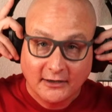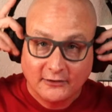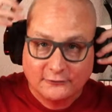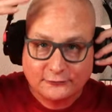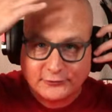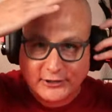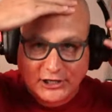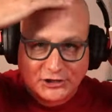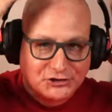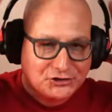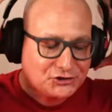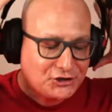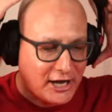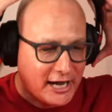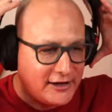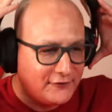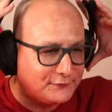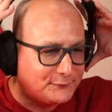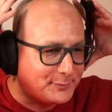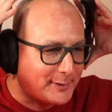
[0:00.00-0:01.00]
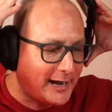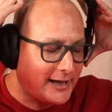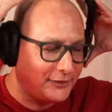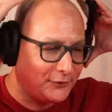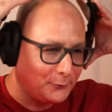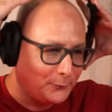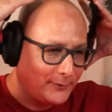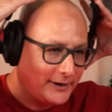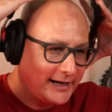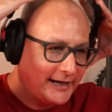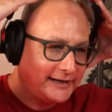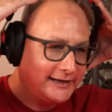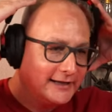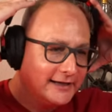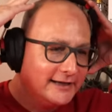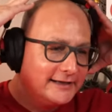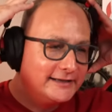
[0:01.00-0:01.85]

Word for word: fresh shave by the way.